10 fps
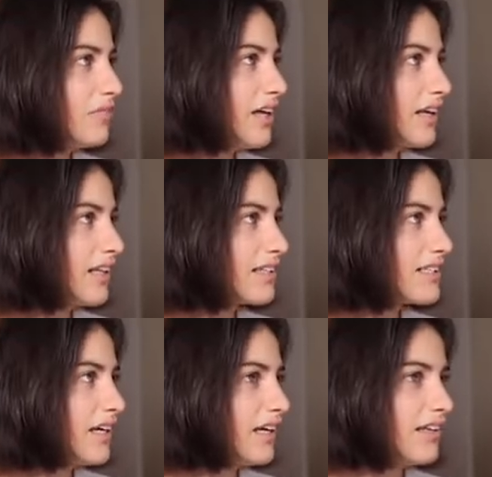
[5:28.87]
like
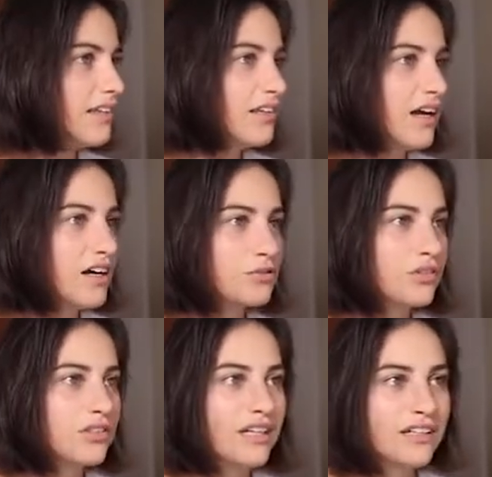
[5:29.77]
let's say the
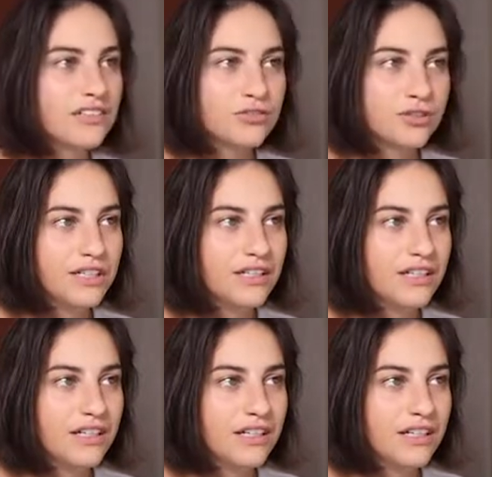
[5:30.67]
actual Connect screen,